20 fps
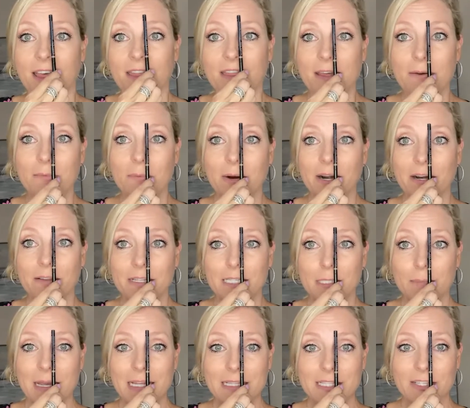than where
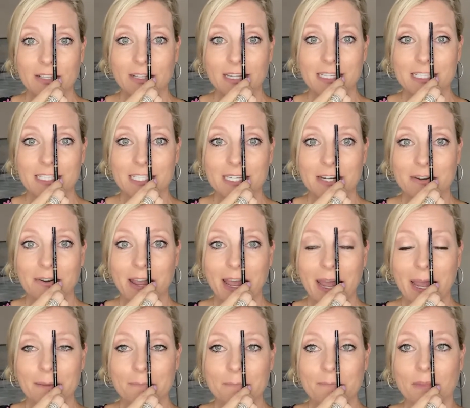this pencil is
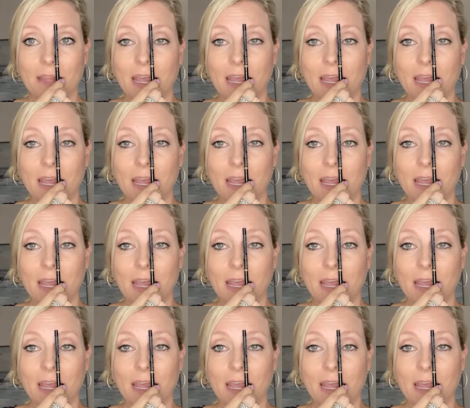okay